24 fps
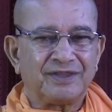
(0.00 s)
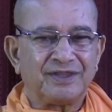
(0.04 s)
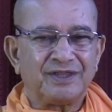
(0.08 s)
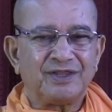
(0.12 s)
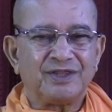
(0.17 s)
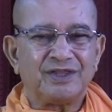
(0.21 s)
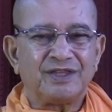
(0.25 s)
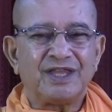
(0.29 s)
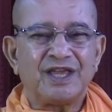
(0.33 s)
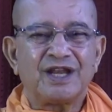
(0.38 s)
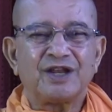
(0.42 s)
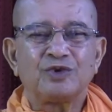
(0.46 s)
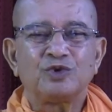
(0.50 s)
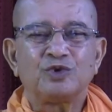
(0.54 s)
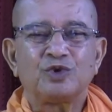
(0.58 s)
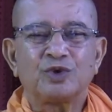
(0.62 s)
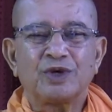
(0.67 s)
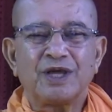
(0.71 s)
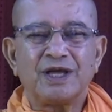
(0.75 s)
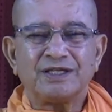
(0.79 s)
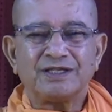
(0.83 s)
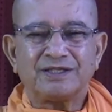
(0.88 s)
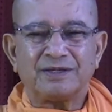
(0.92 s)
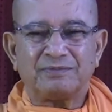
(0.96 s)
There is
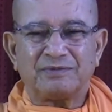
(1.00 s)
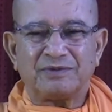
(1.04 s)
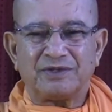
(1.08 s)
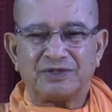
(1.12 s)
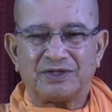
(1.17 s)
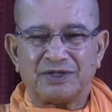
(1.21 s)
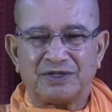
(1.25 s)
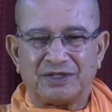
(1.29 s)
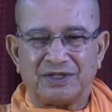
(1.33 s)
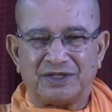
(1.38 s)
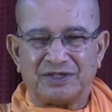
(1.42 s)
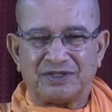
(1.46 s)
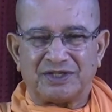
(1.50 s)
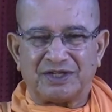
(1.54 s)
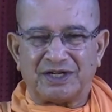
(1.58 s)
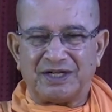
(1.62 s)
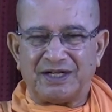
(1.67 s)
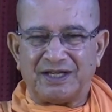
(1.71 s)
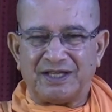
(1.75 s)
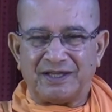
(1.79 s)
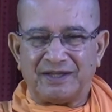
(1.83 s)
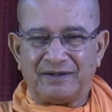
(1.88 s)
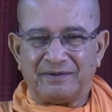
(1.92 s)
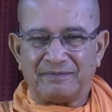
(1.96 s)
Durga Saptashati,
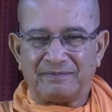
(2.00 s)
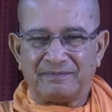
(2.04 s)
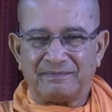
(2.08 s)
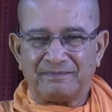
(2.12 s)
Chandi.